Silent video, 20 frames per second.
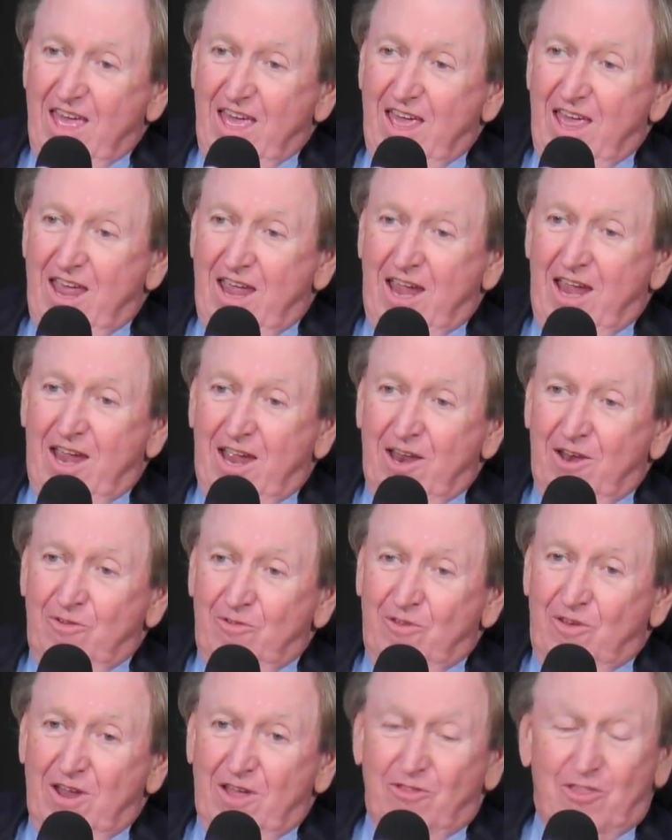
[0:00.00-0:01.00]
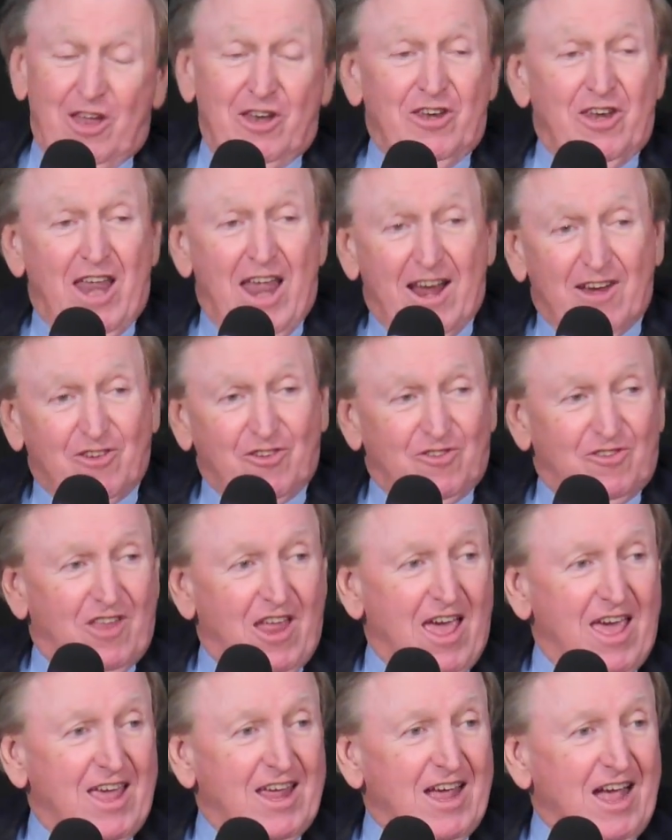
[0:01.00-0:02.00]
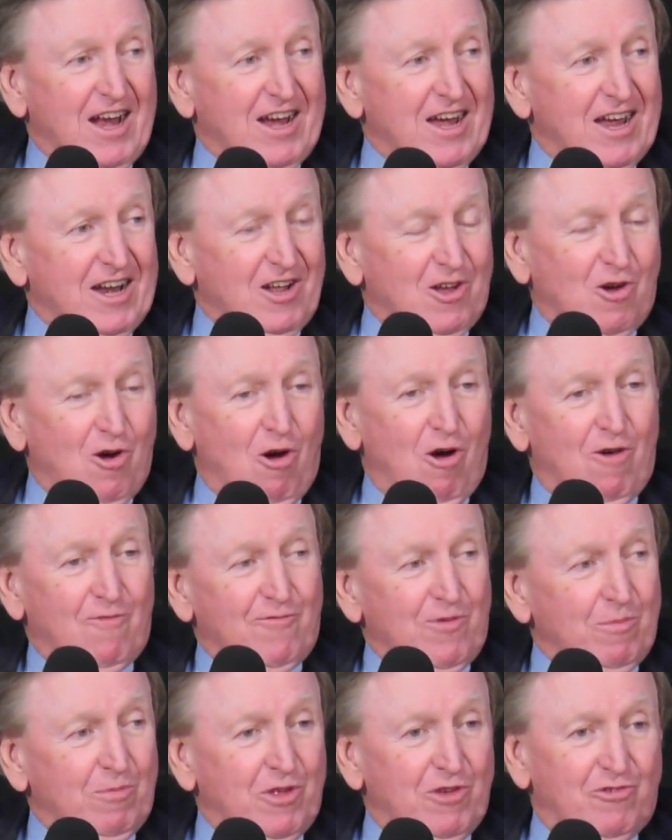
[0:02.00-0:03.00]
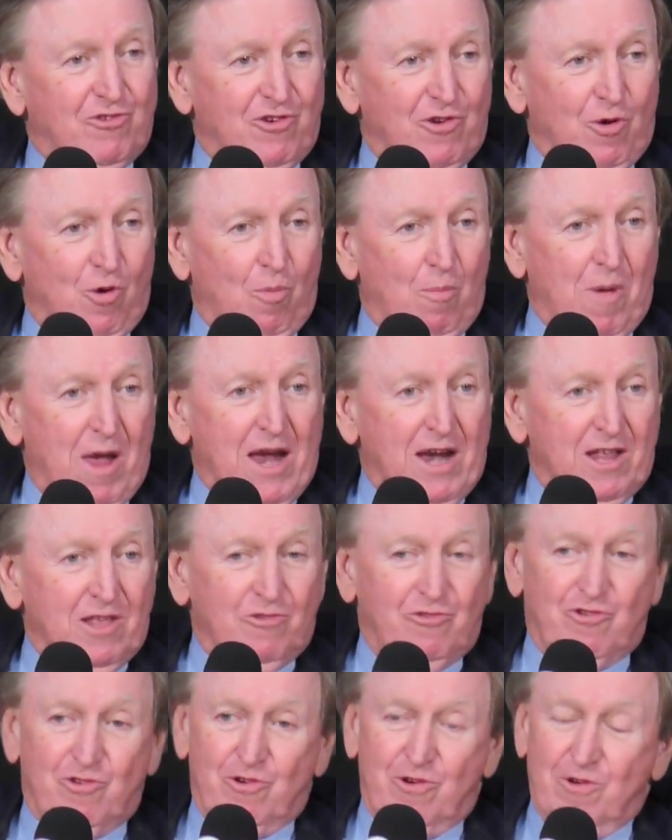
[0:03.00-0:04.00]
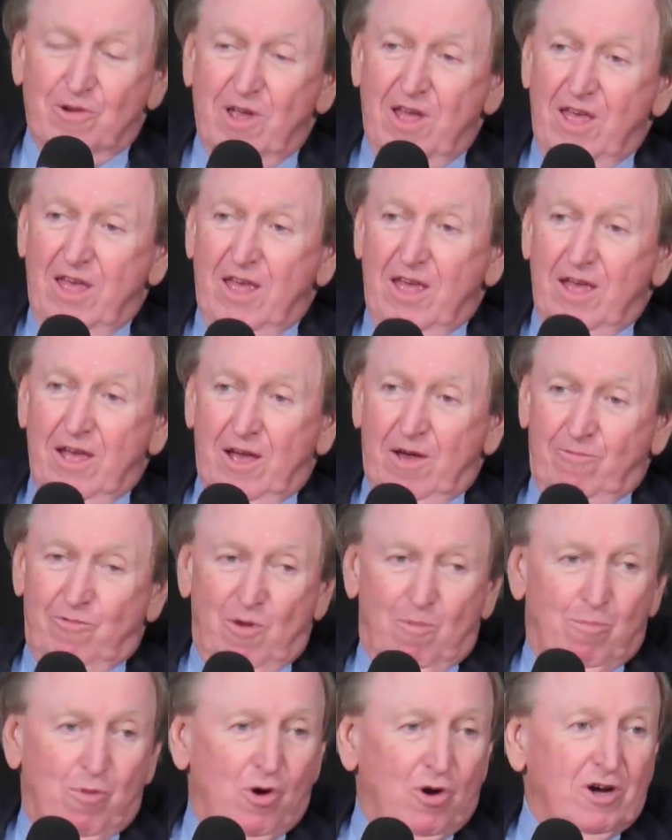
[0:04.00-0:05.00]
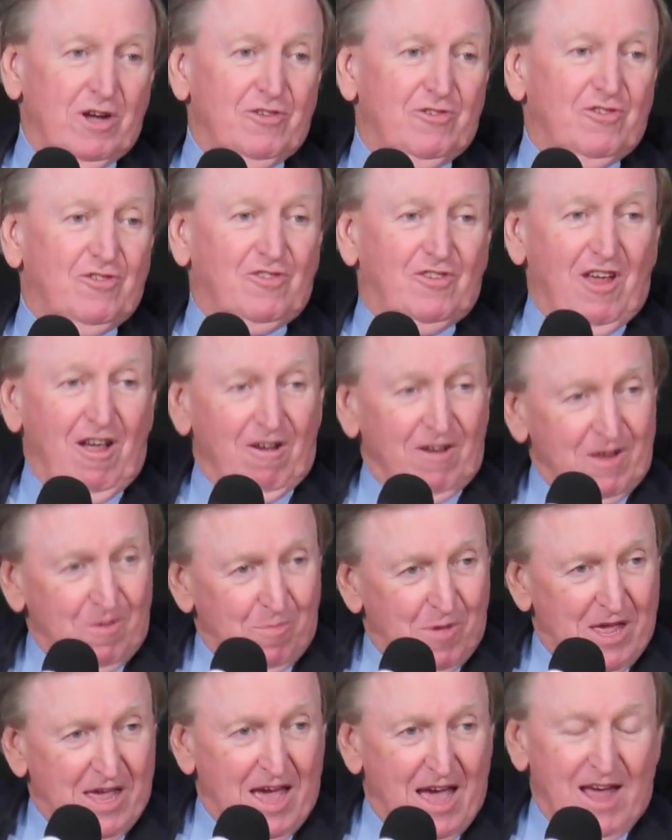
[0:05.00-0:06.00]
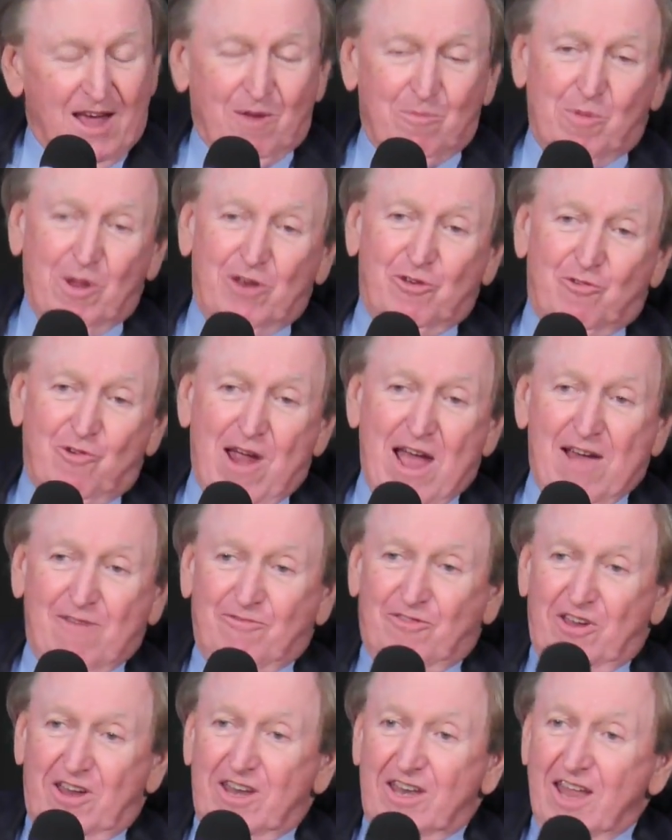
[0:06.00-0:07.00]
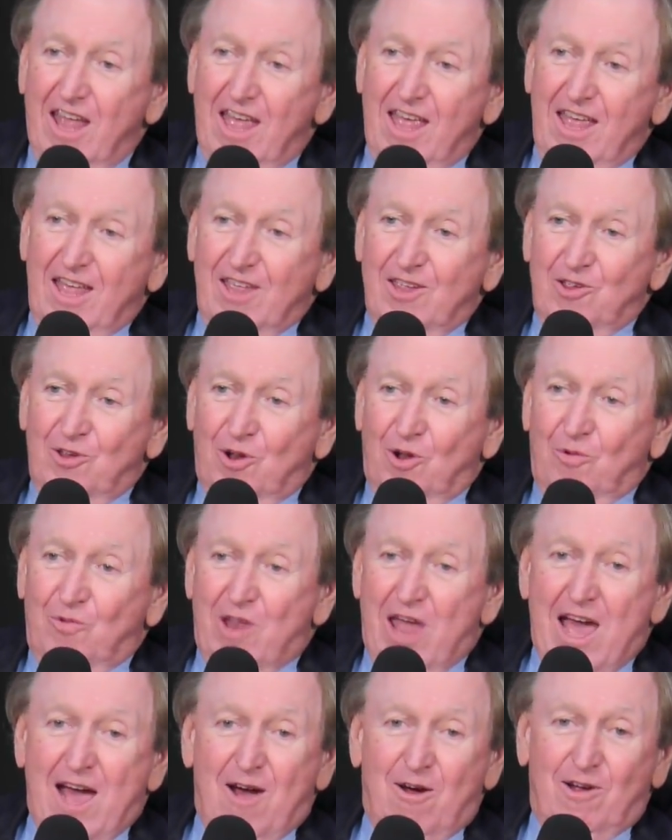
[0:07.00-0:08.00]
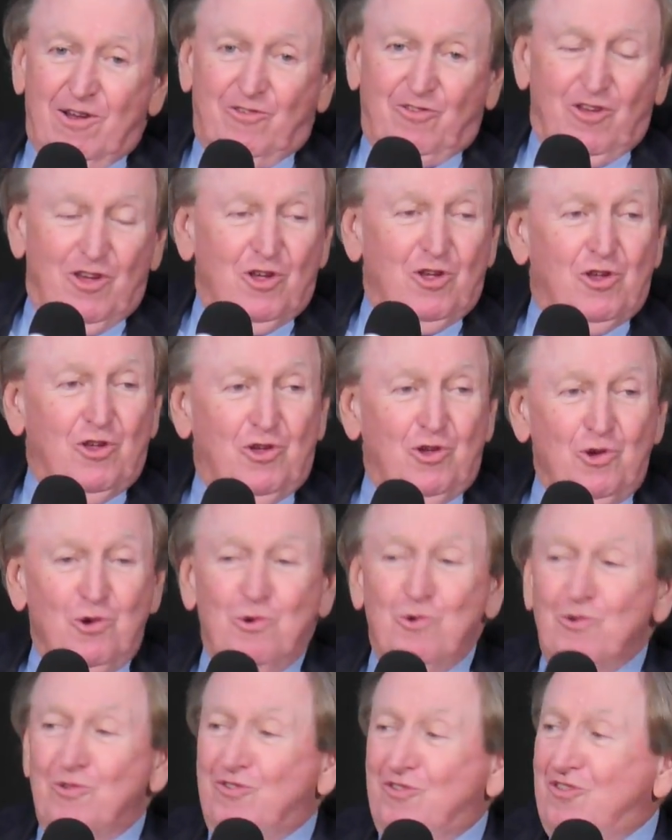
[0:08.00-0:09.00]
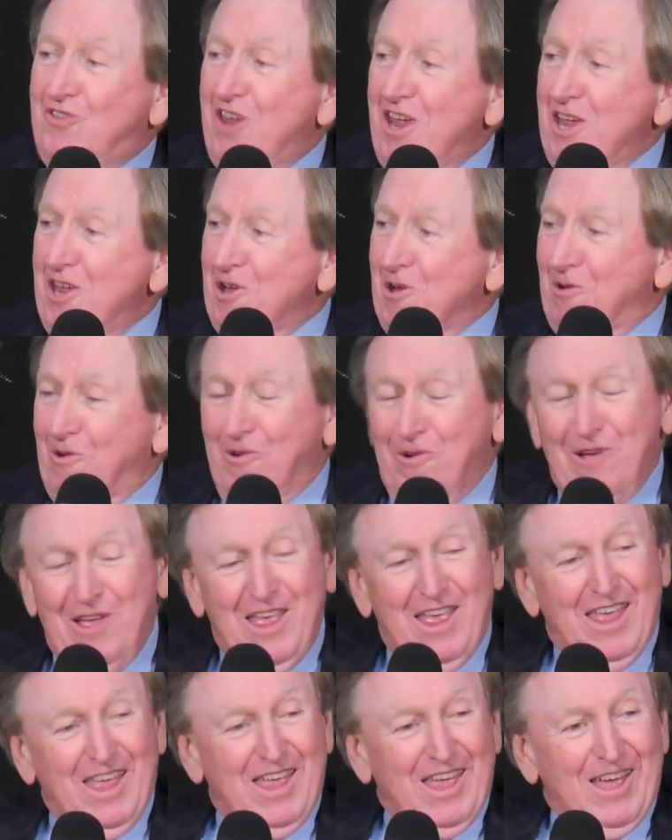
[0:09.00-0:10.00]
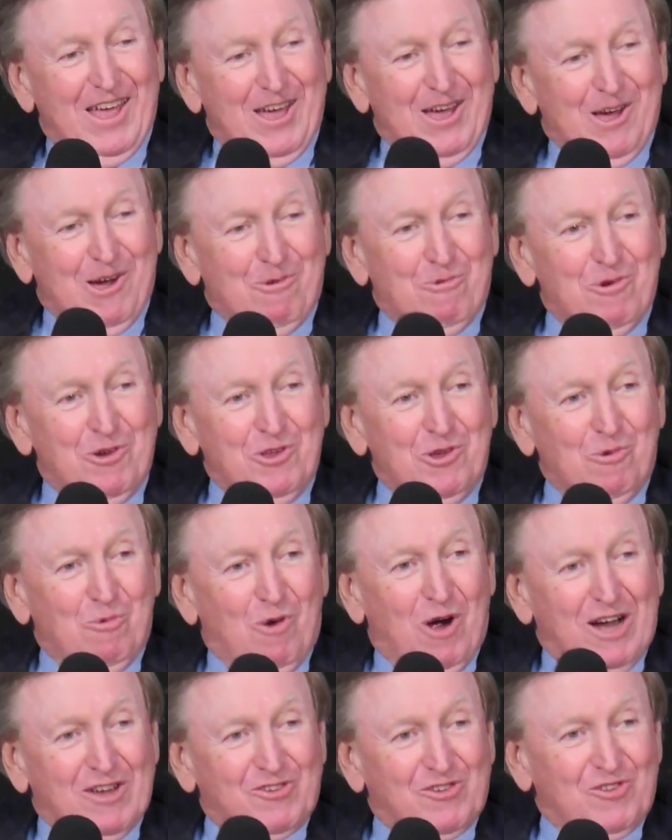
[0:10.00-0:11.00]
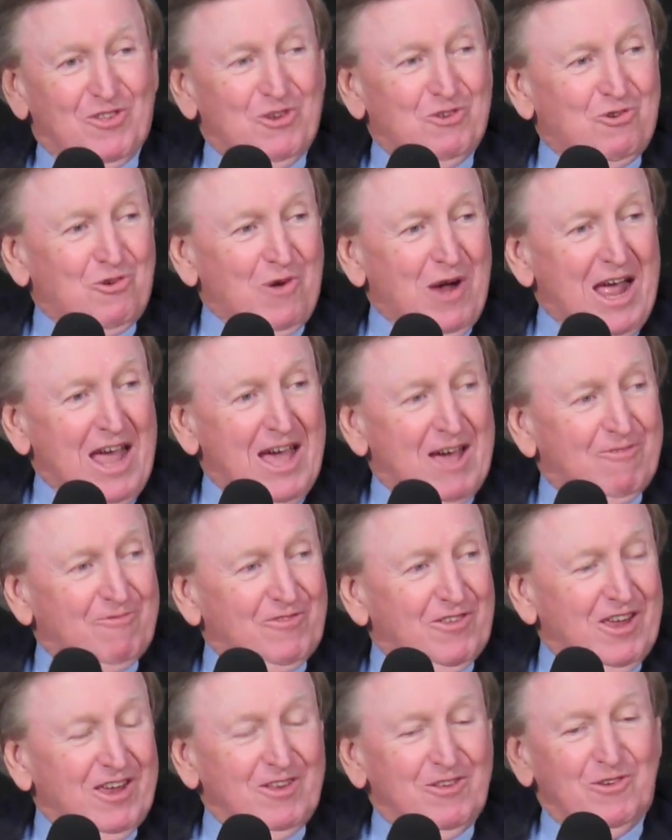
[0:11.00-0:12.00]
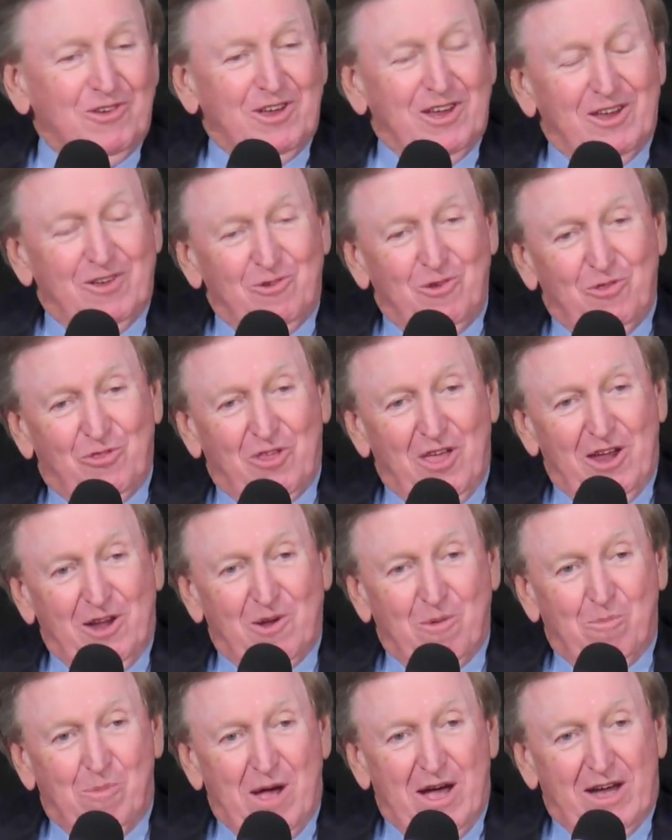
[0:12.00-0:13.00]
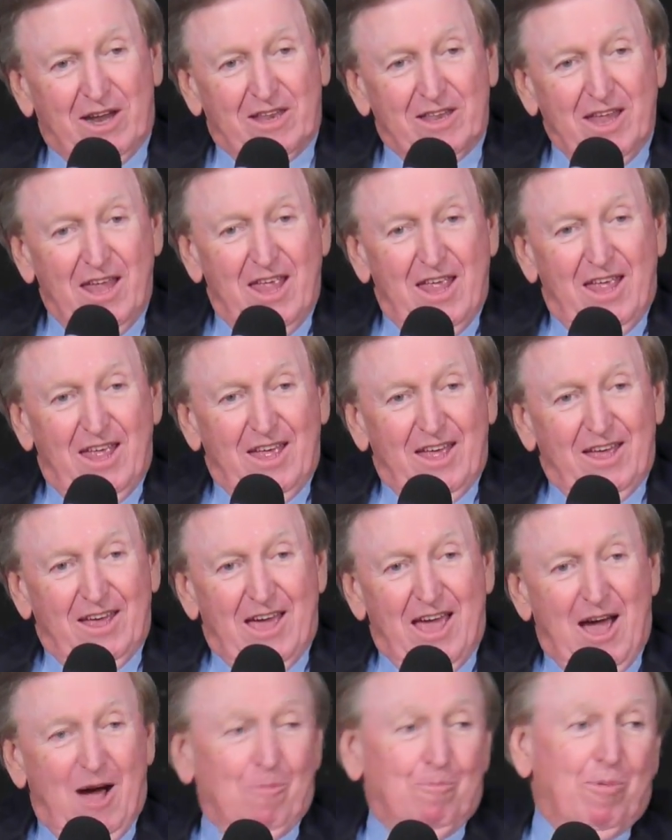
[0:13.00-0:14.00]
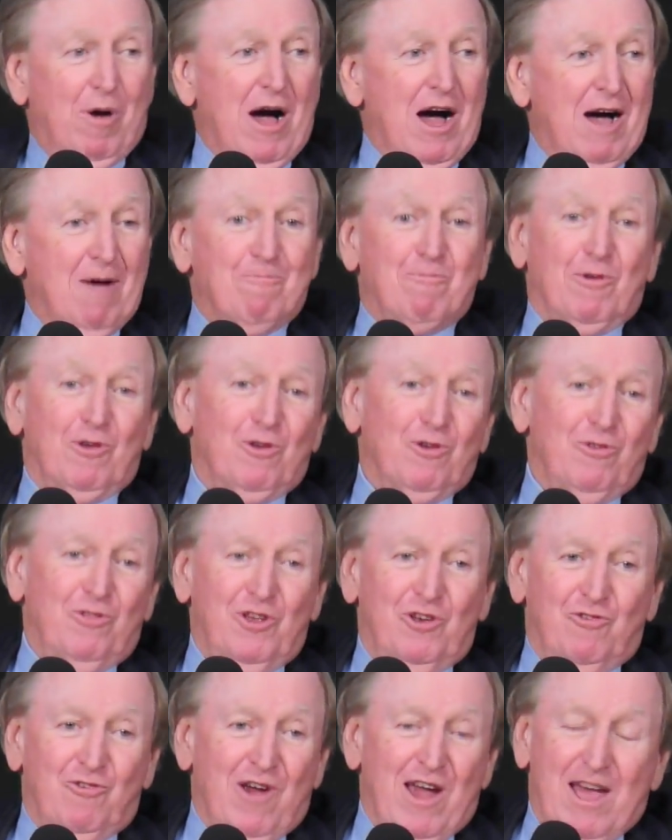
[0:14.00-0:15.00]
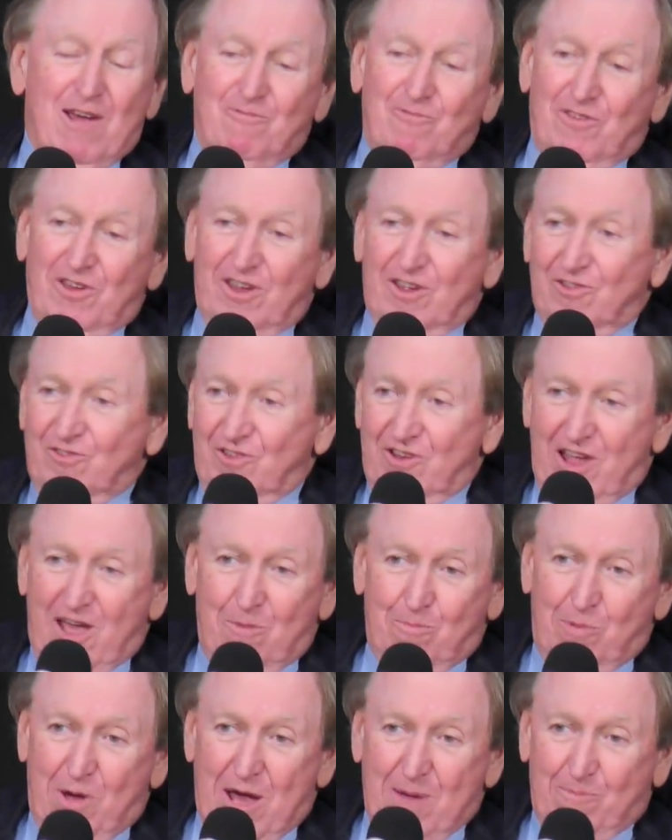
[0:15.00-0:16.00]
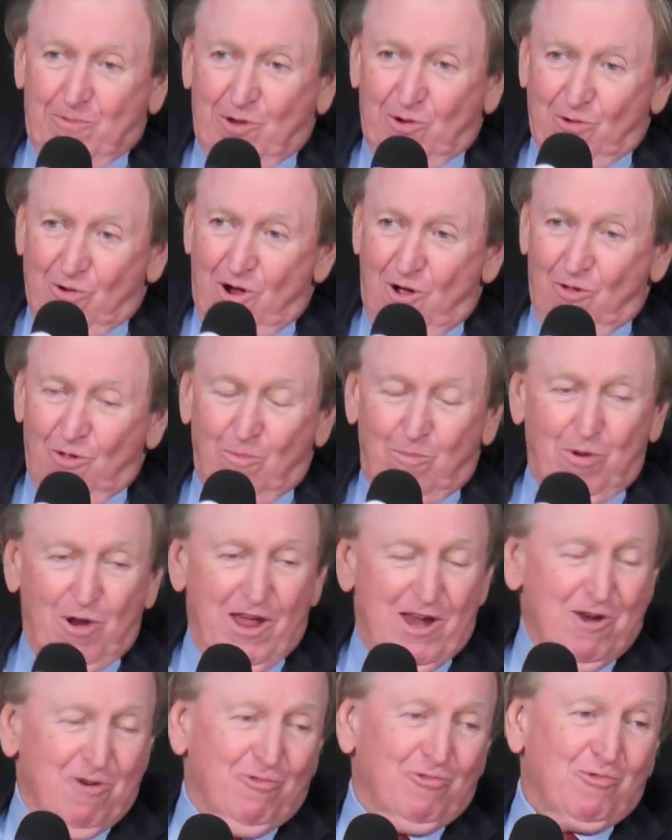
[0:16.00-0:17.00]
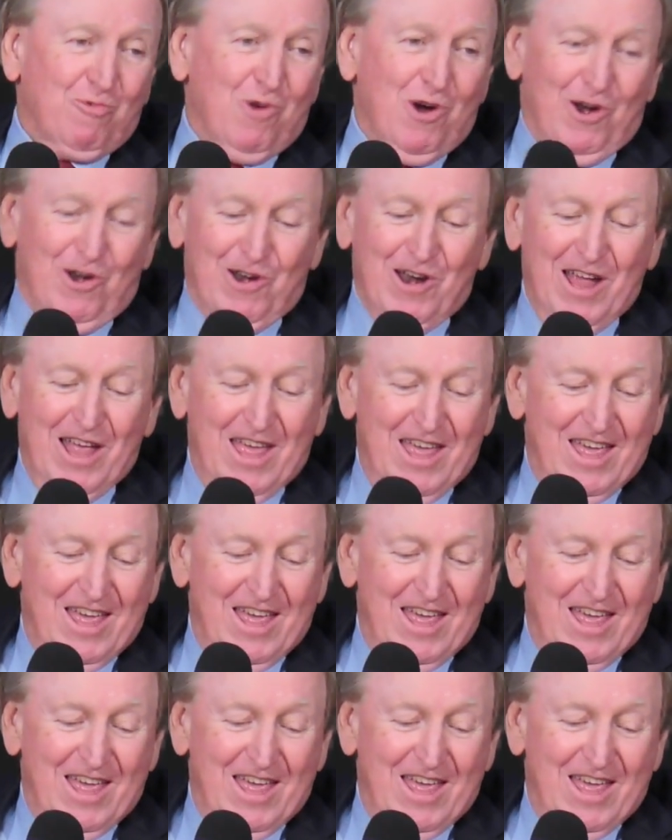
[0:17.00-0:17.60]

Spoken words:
And the next day, I got a call from the general manager of the Bullets telling me I had been drafted. You know, now it's a huge deal when you watch the draft and you think about how popular the draft is and how popular all the players were.